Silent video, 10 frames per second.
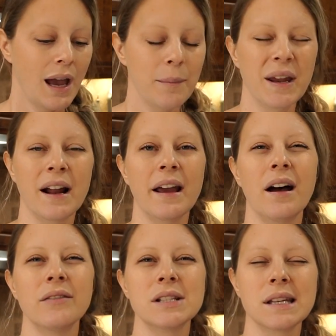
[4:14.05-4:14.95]
I mean,
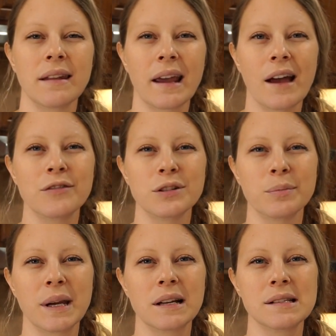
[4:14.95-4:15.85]
I obviously, like
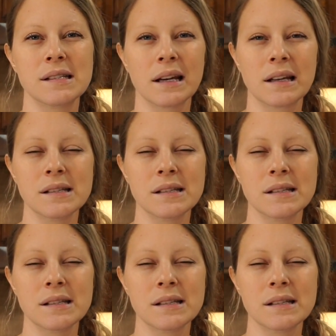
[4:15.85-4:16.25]
after being sick